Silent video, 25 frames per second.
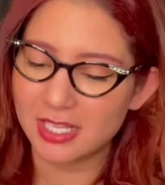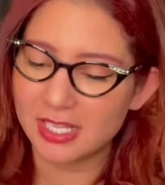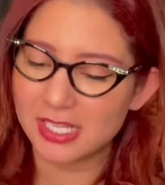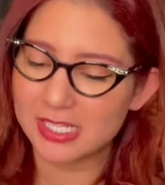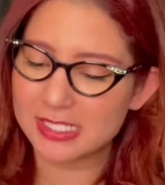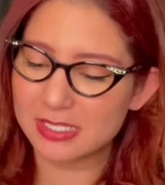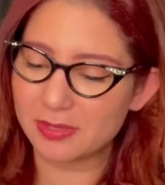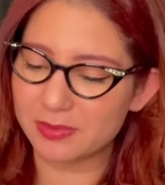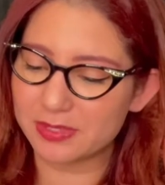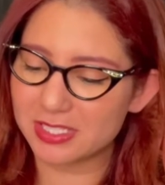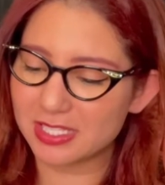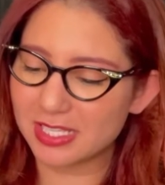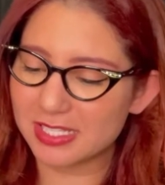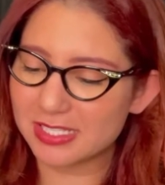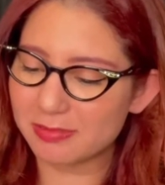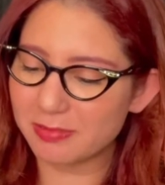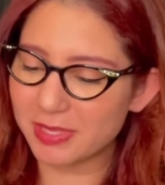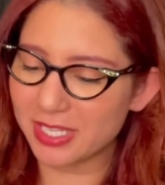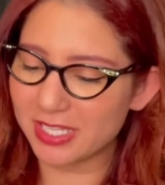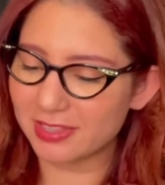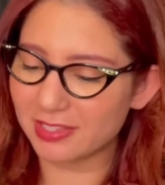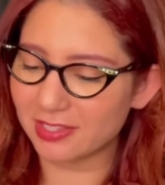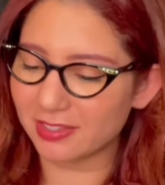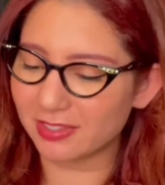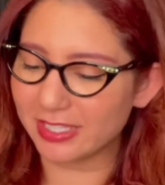so it does
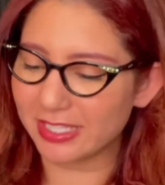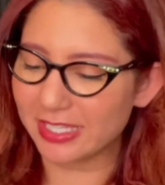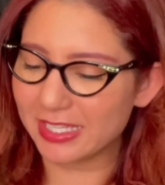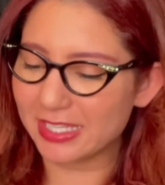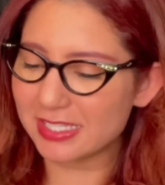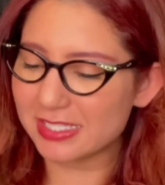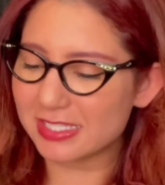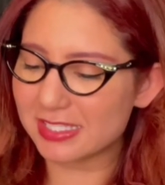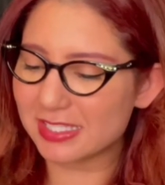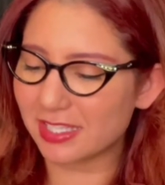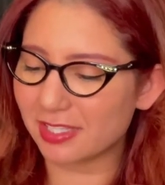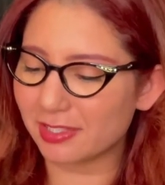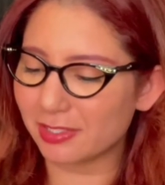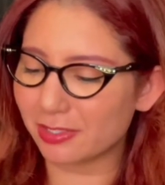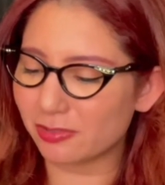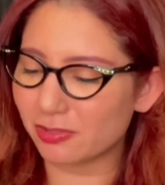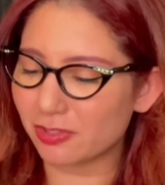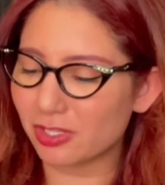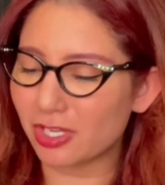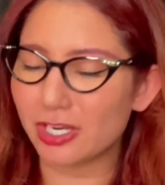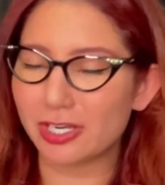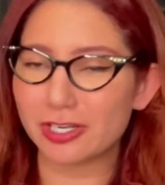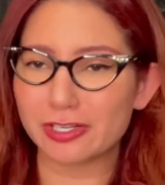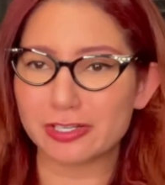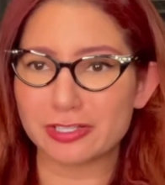make the lids a little
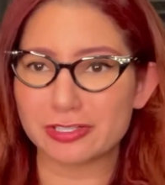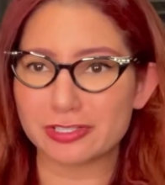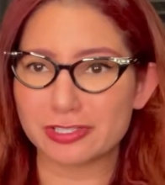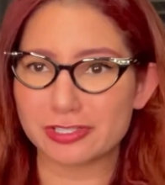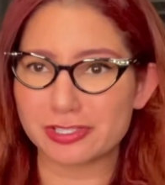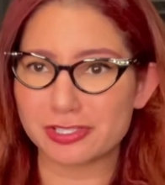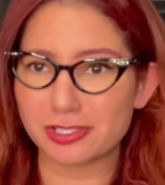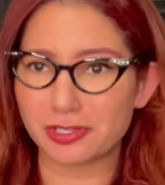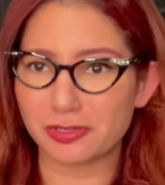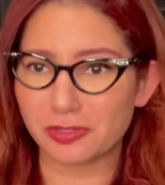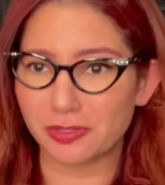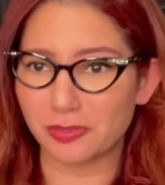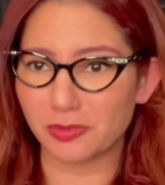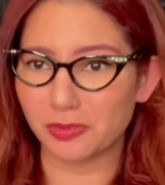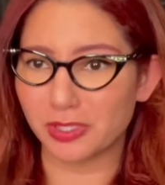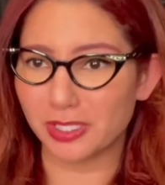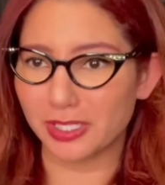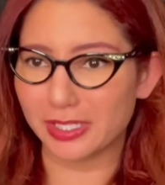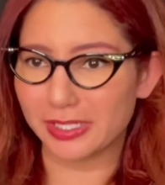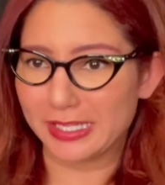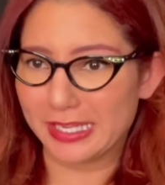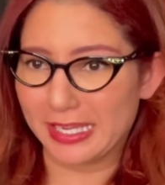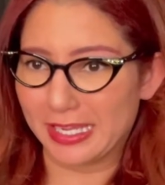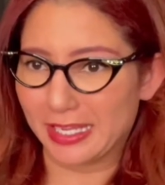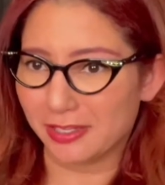harder to screw
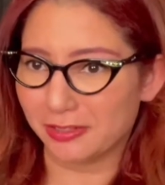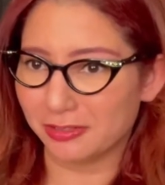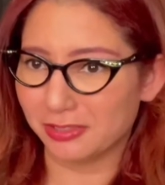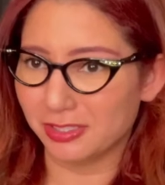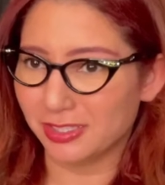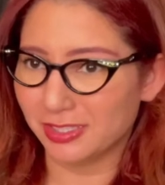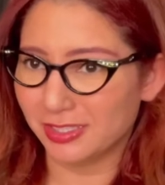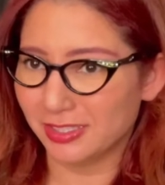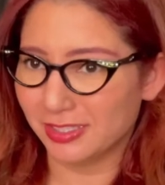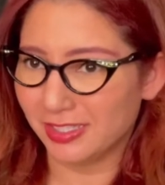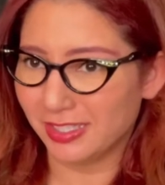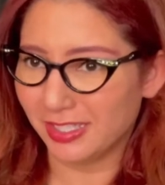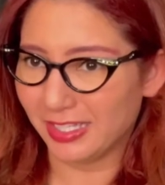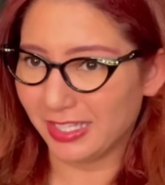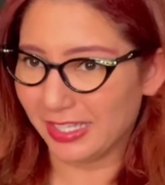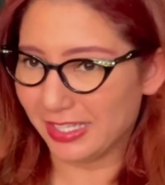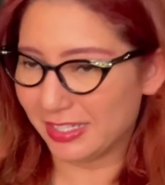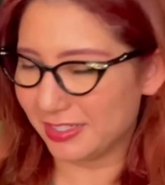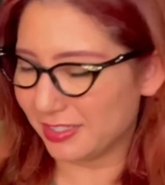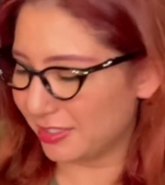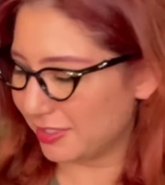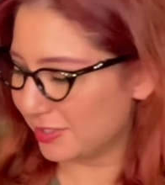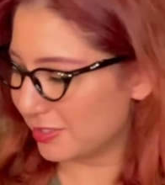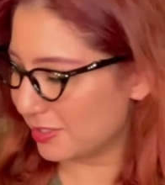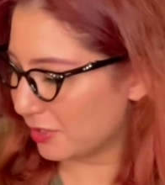on now and
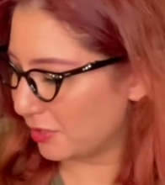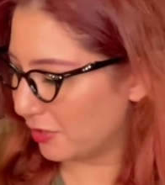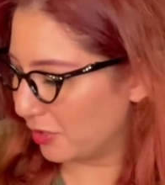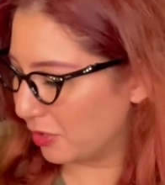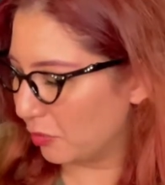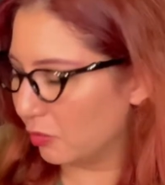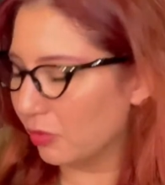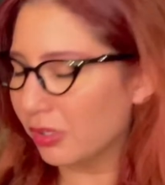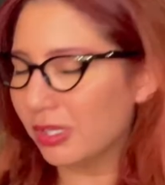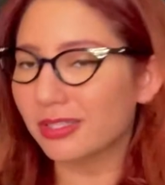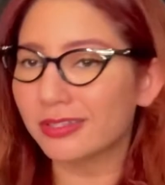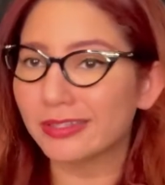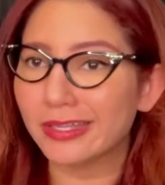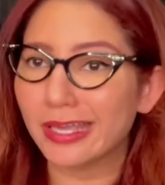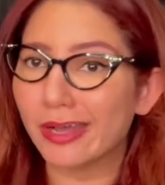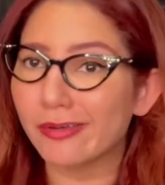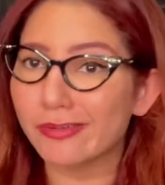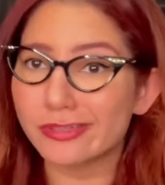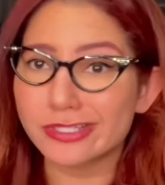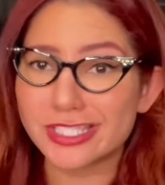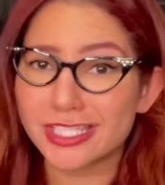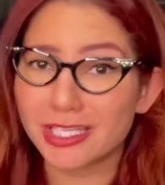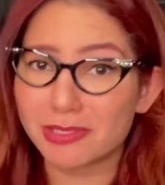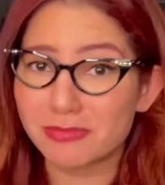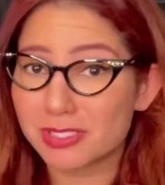unscrew. Well, now
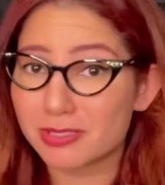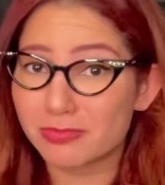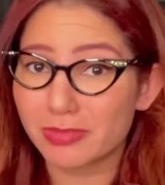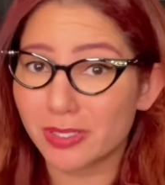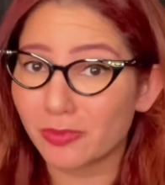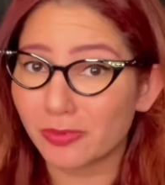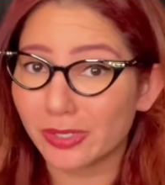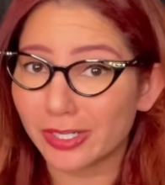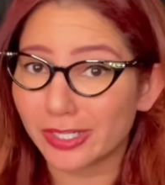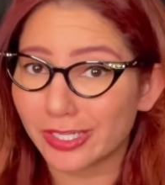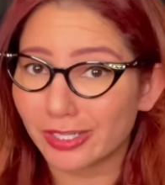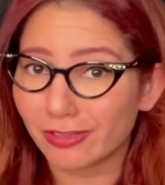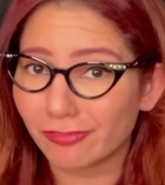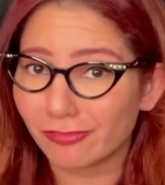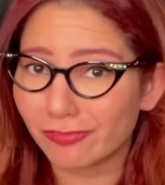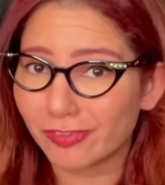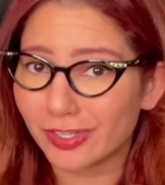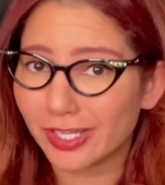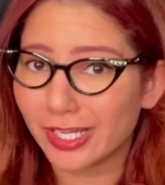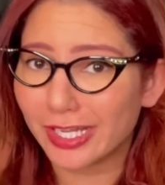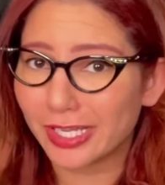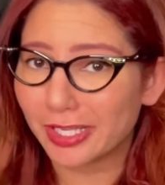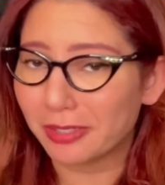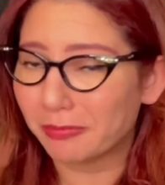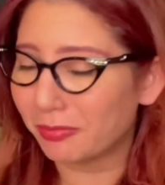it seems to be working
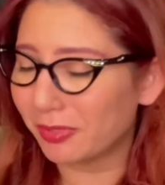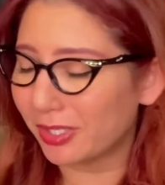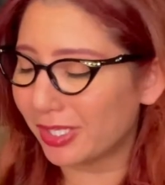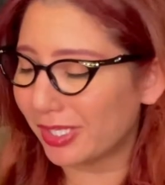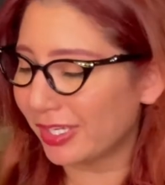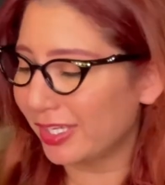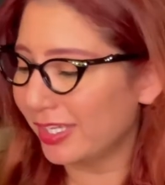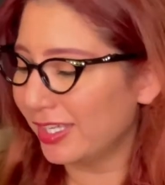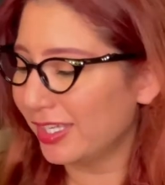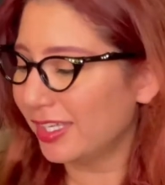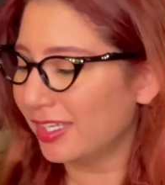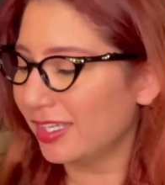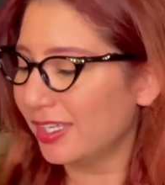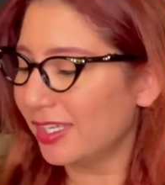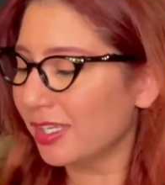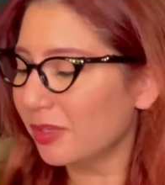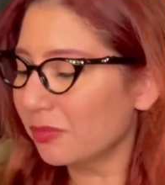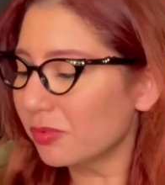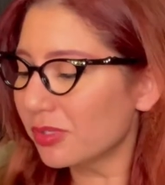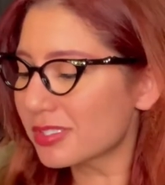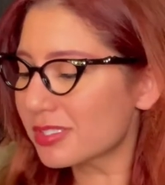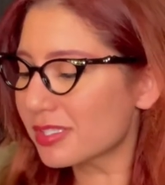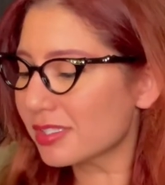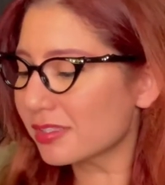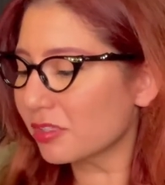fine, but it
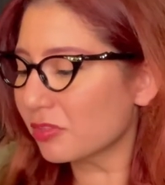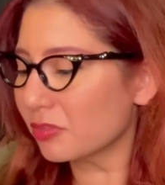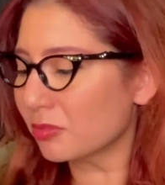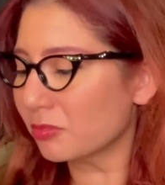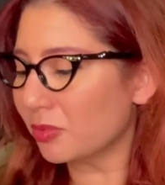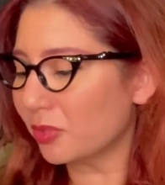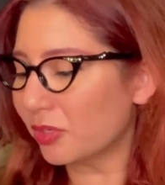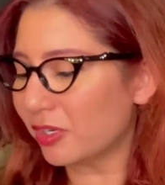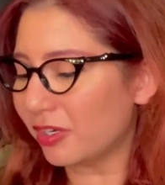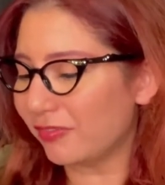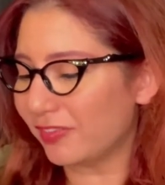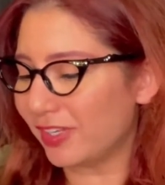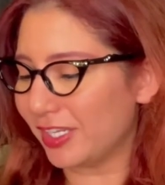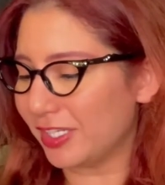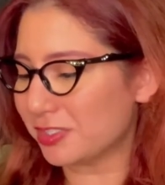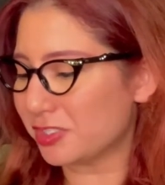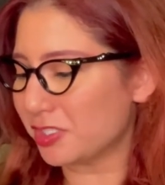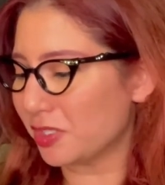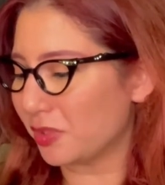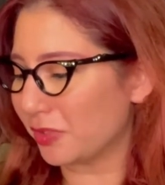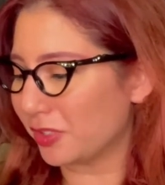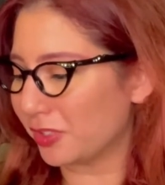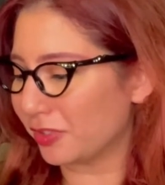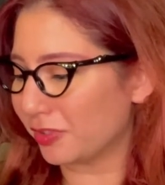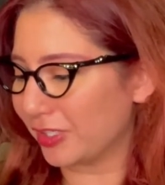was a little more of an
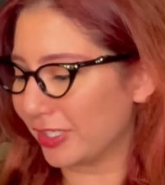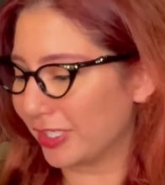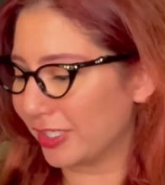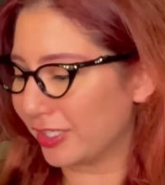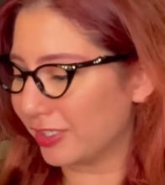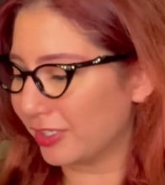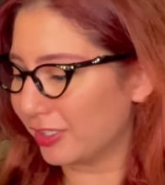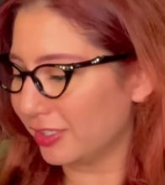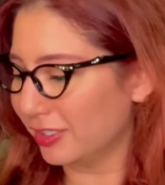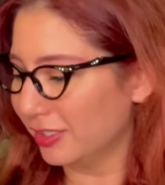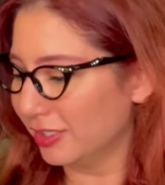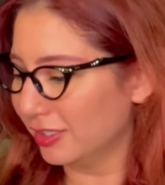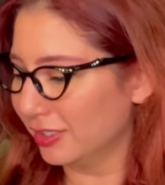issue earlier.